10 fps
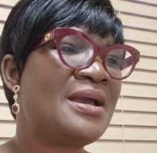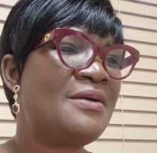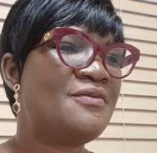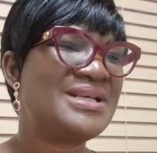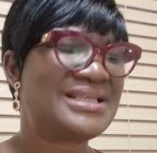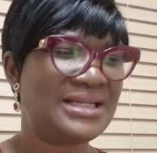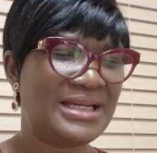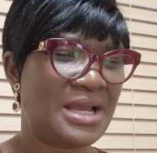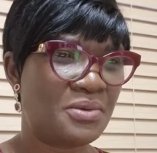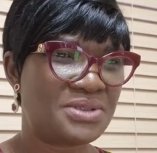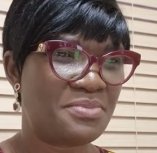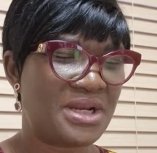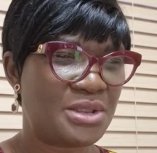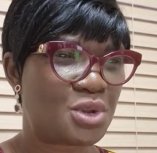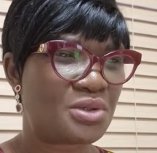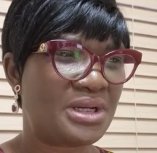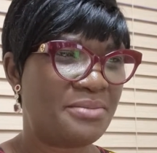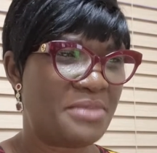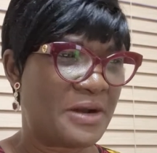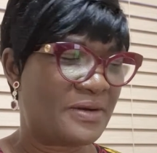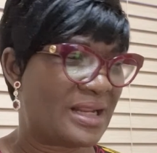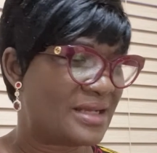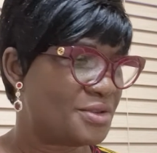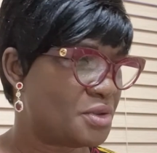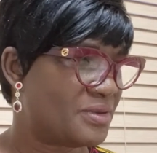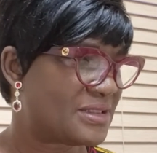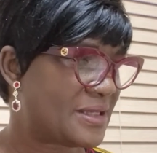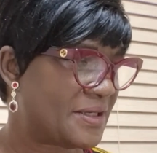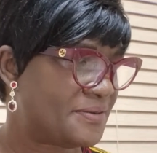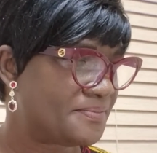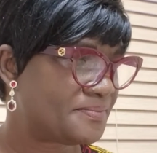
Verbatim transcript: Recently, I was ministering in Maryland, USA,